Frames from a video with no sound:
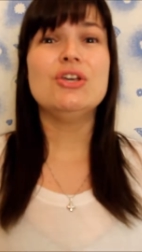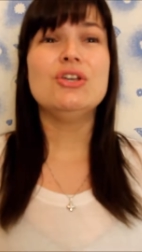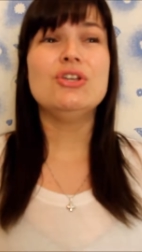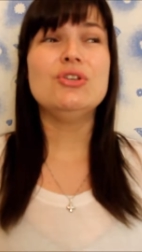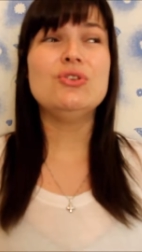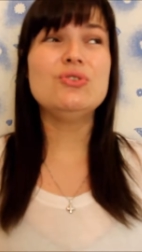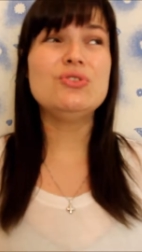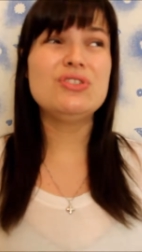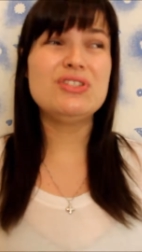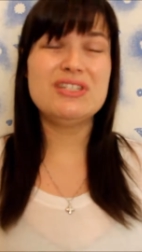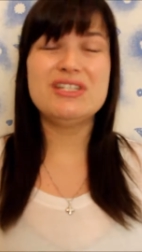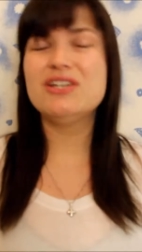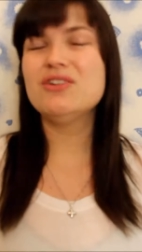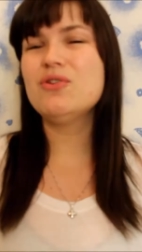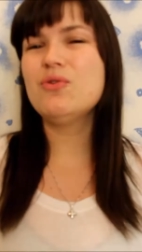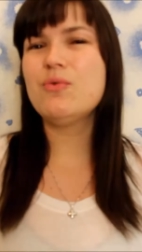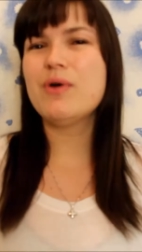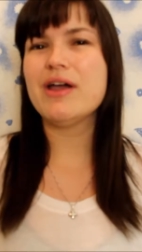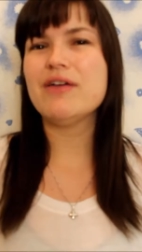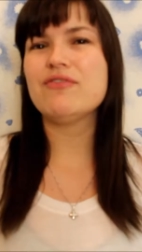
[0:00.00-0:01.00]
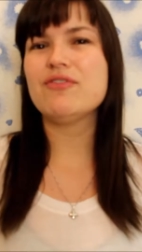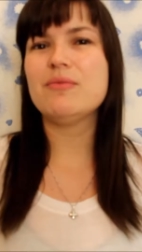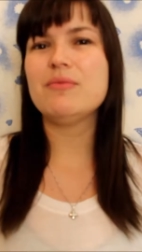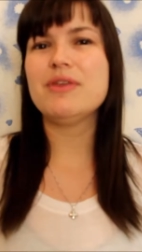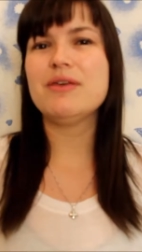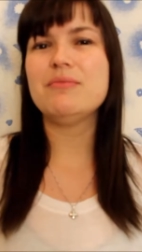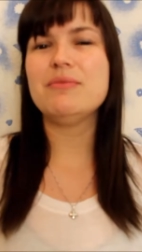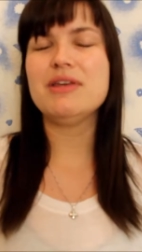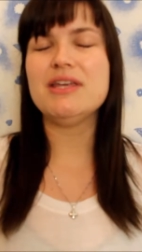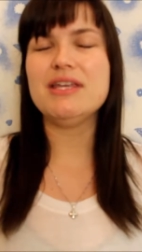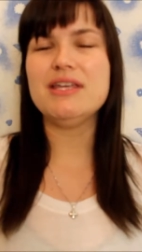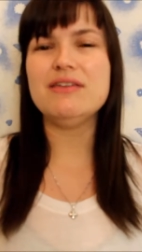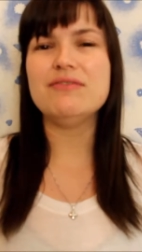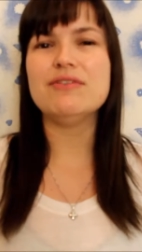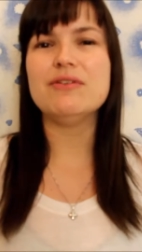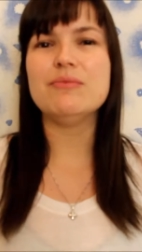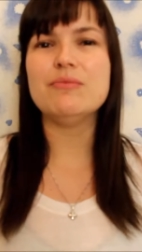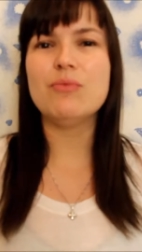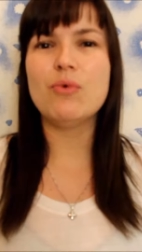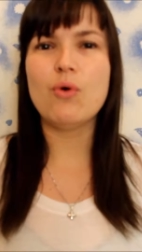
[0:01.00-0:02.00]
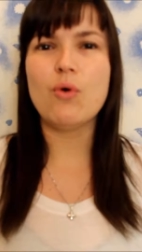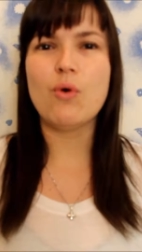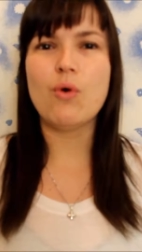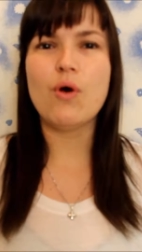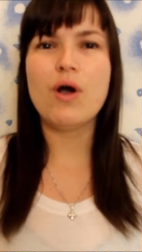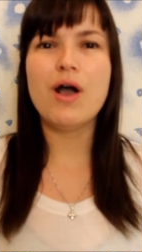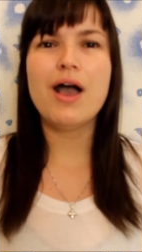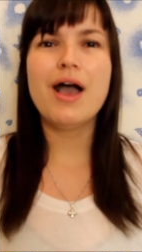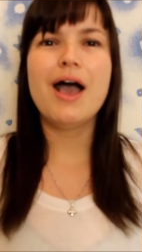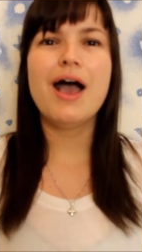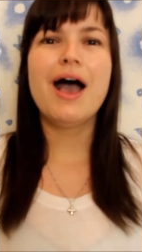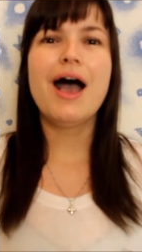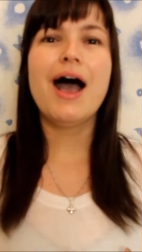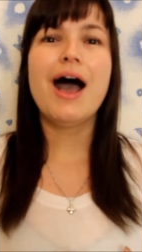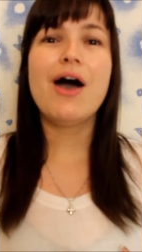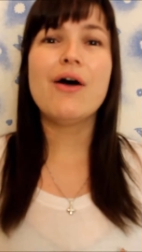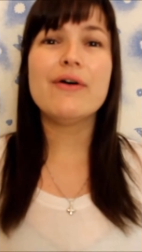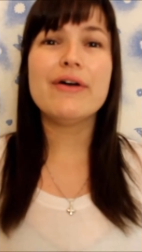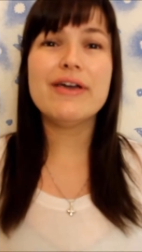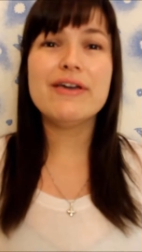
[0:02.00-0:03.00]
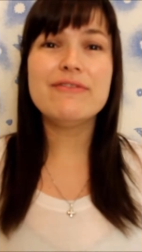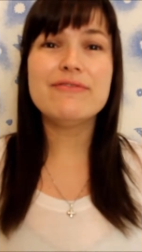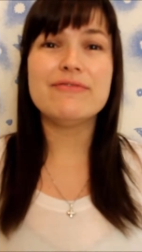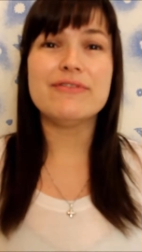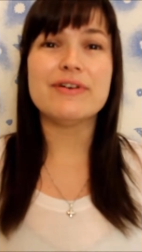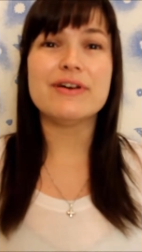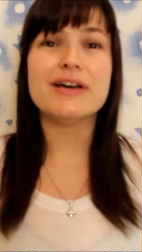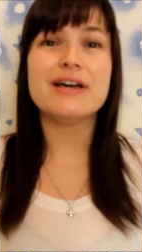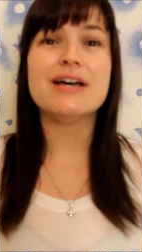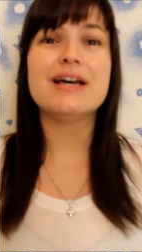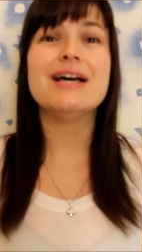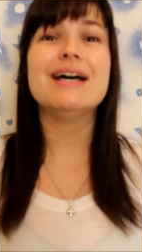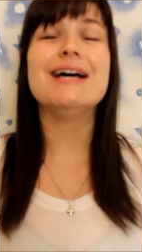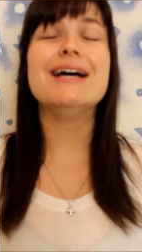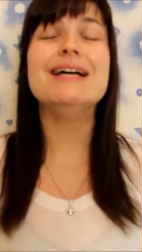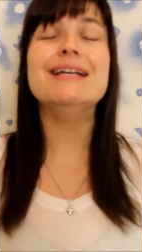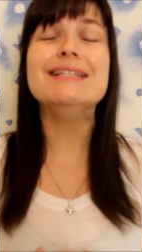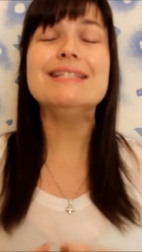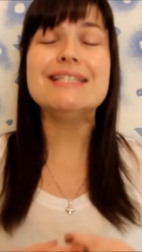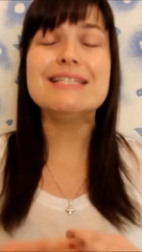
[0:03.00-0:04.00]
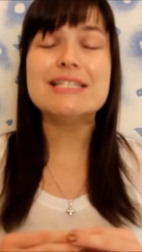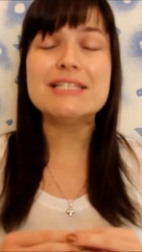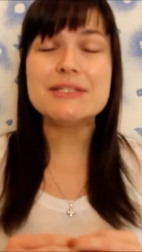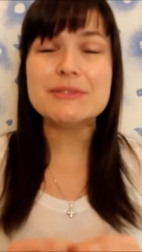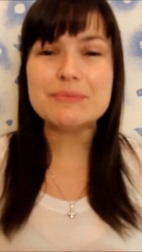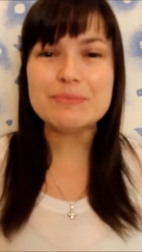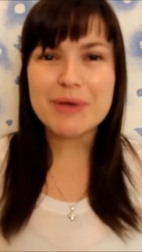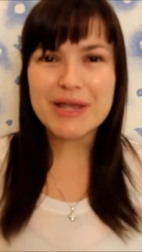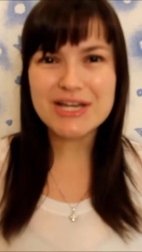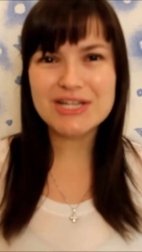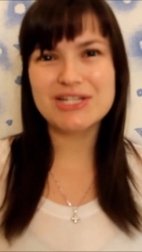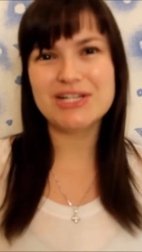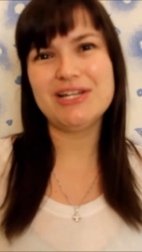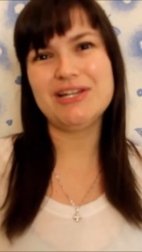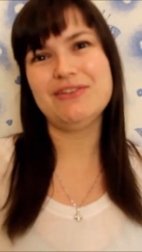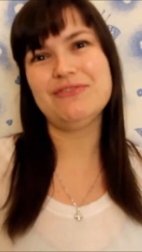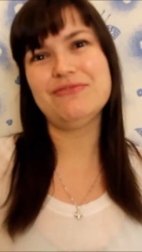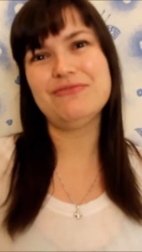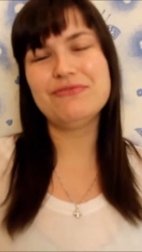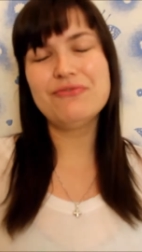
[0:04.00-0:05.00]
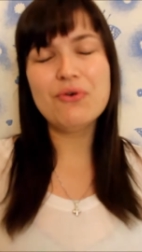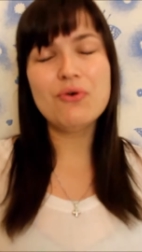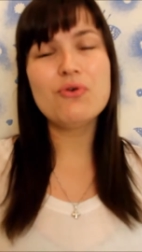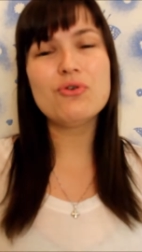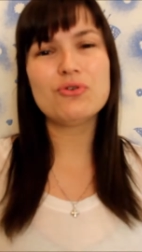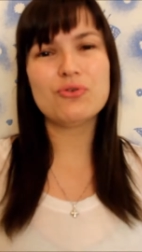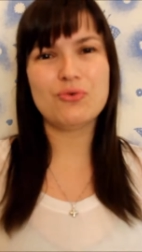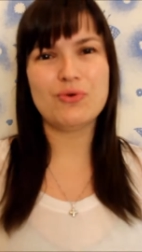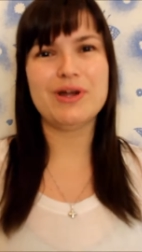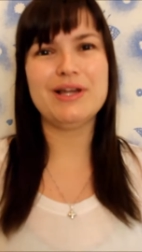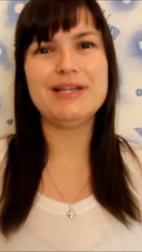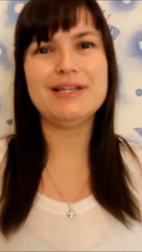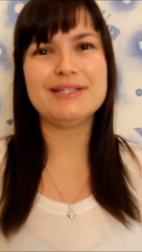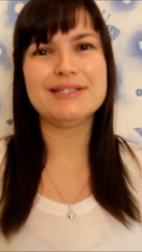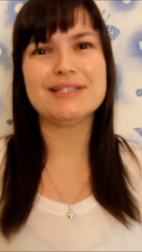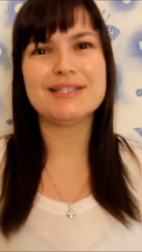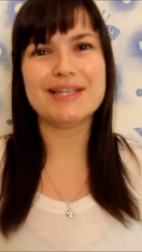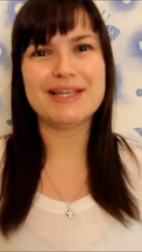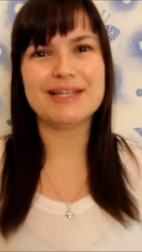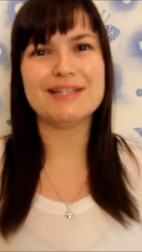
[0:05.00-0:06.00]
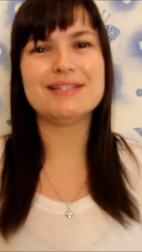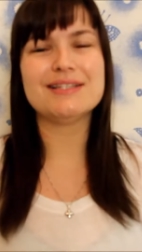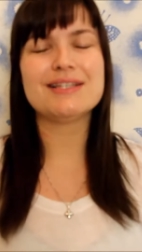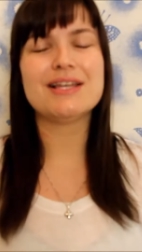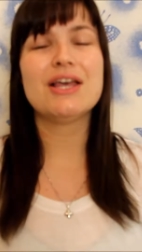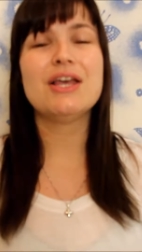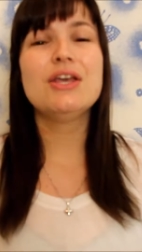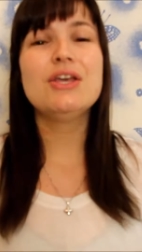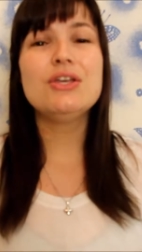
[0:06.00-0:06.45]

you steer away from them even more. However, especially for oily skins,